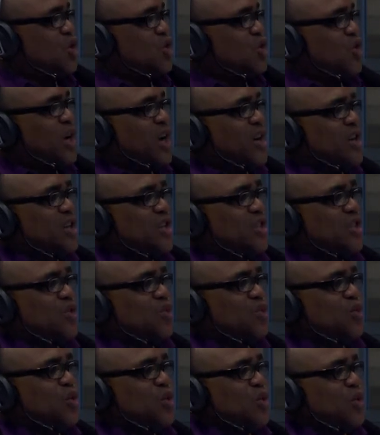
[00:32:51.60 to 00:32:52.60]
So there is,
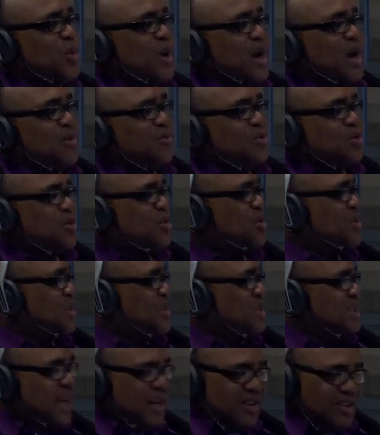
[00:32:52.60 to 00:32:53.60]
I've
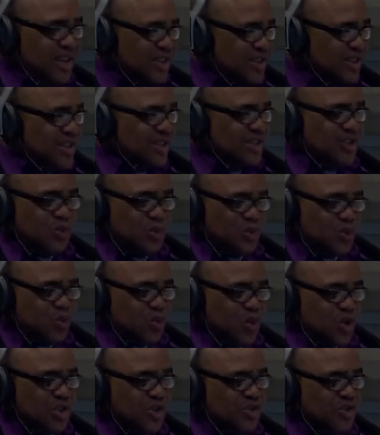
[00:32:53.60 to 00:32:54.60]
studied and listened to
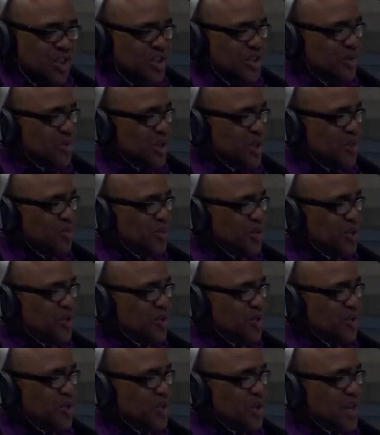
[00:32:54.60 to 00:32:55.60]
what Redeem has
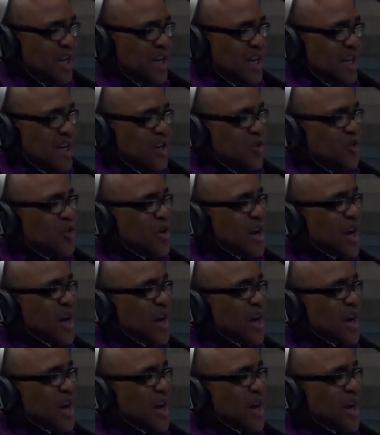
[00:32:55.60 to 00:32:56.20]
produced. They don't